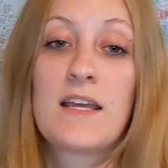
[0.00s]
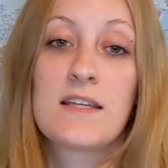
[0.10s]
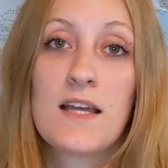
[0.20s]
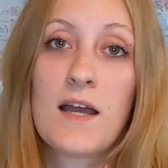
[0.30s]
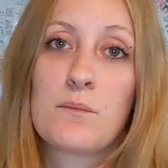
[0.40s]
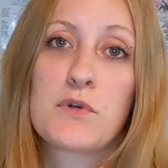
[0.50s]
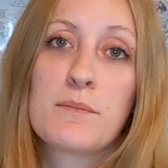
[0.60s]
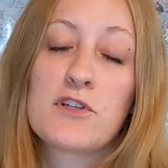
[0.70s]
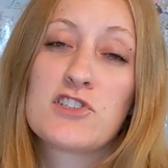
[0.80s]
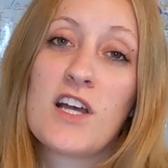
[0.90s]
Yeah, it pretty
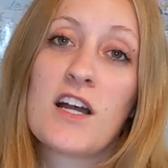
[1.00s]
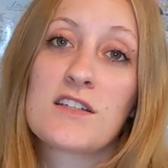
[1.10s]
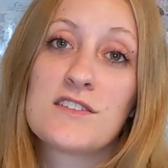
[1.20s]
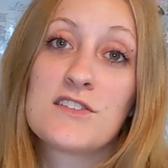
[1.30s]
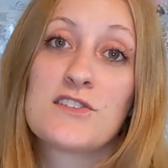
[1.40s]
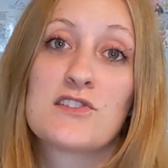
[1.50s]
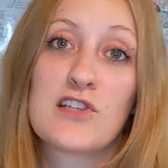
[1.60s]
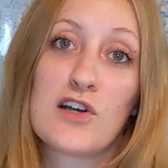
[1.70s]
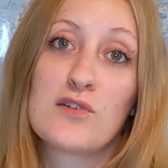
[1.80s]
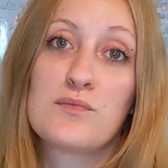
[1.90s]
much sucked.
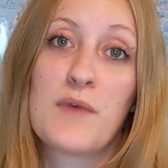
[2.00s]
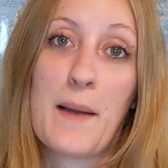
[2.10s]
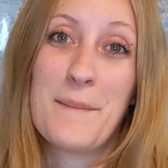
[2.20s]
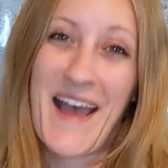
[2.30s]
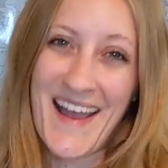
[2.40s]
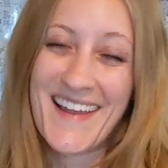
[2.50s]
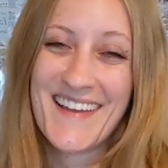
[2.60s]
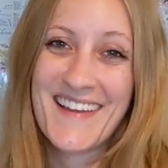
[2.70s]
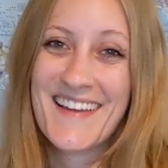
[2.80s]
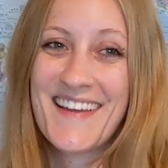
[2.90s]
So I'm back,
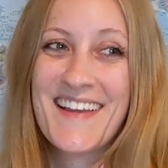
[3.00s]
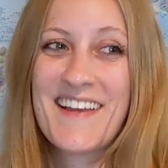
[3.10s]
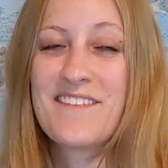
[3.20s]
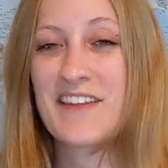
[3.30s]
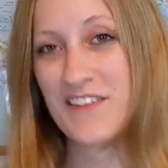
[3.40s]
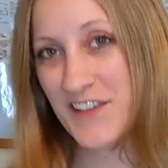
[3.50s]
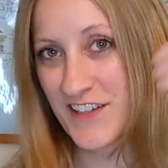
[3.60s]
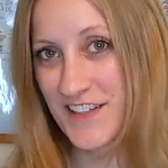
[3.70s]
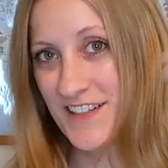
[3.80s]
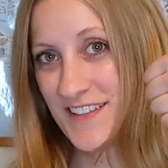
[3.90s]
feeling good.